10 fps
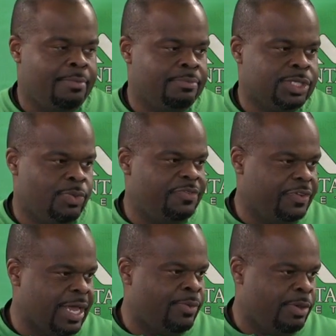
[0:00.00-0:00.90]
So we
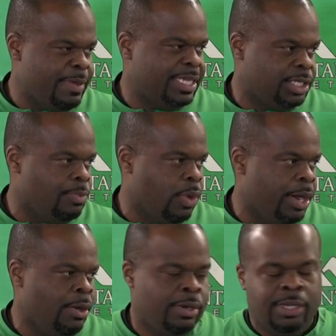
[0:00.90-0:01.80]
feel like we match up
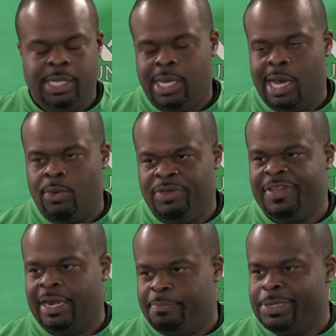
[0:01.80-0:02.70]
well. We've
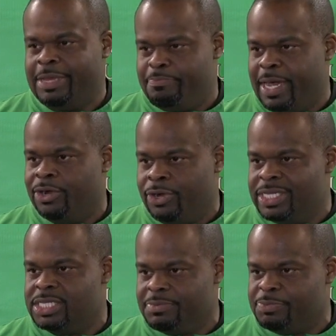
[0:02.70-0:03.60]
got to play better in
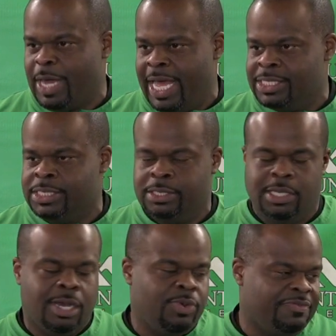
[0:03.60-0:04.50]
some spots.
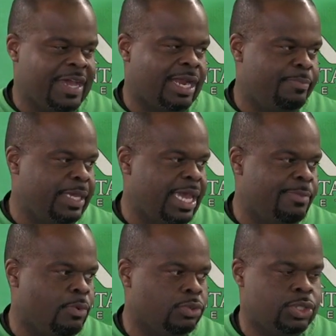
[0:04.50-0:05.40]
We've got to be
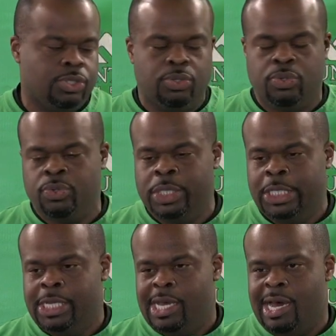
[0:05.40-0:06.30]
able to
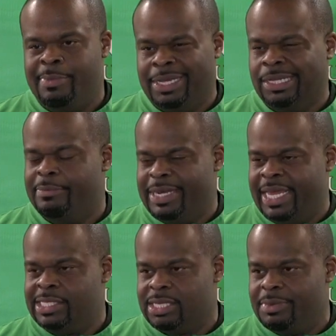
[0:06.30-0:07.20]

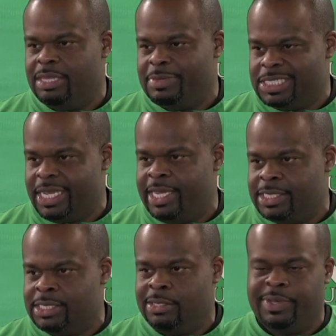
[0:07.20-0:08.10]
eliminate some of the
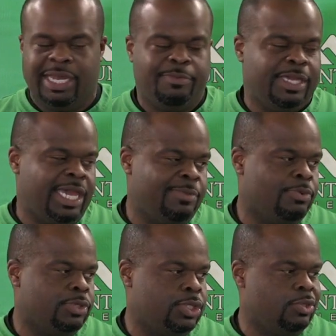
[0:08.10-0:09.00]
mistakes. We got to be
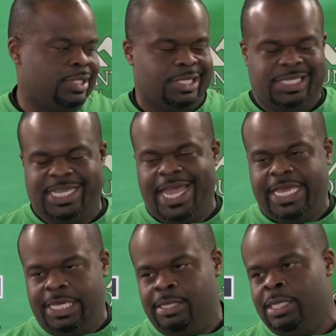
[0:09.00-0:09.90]
able to
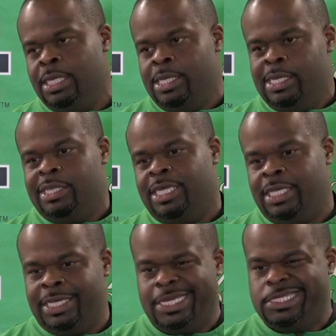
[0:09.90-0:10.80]
sustain
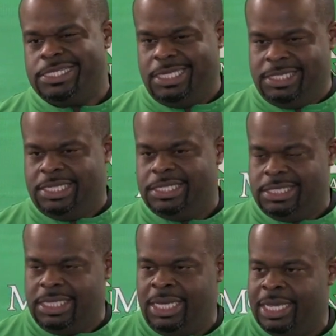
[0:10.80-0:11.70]
the
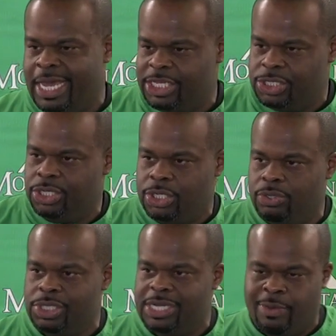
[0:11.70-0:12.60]
consistency and
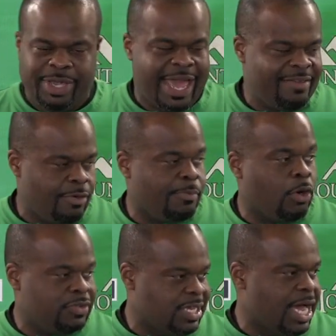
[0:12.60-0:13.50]
execution that we have on
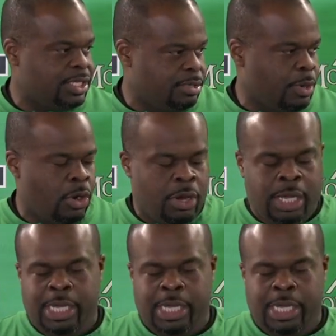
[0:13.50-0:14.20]
both sides of the ball.